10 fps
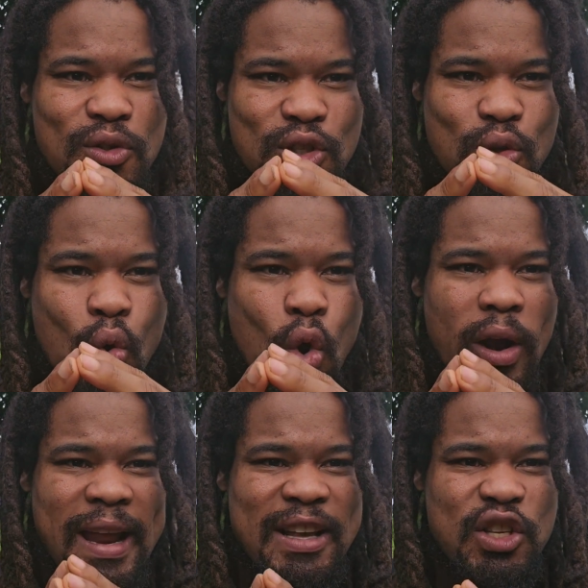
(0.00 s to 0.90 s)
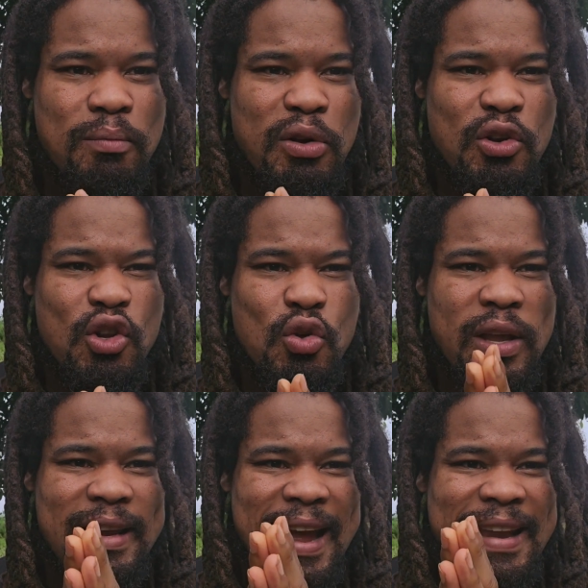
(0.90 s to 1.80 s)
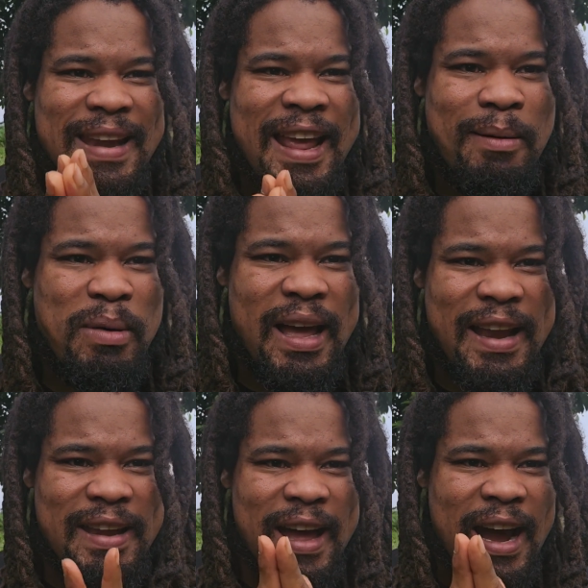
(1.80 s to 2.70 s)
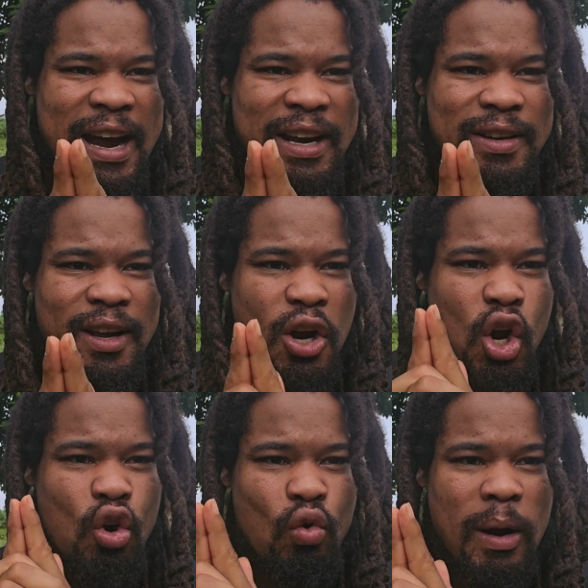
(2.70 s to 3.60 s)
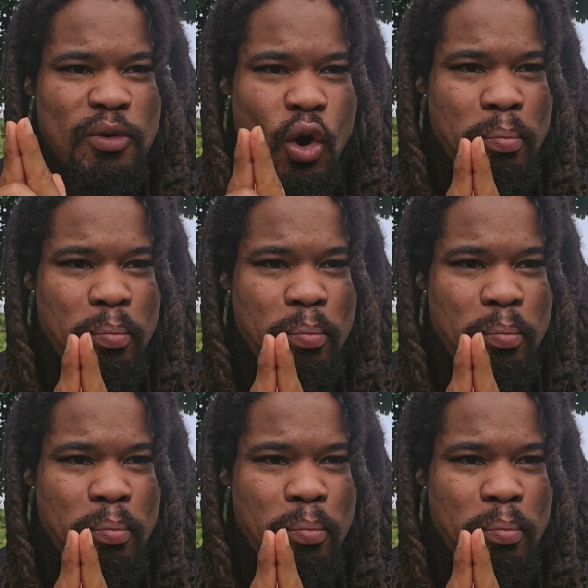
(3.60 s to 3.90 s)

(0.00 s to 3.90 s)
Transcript: to organize community, you cannot name me a non-corrupt or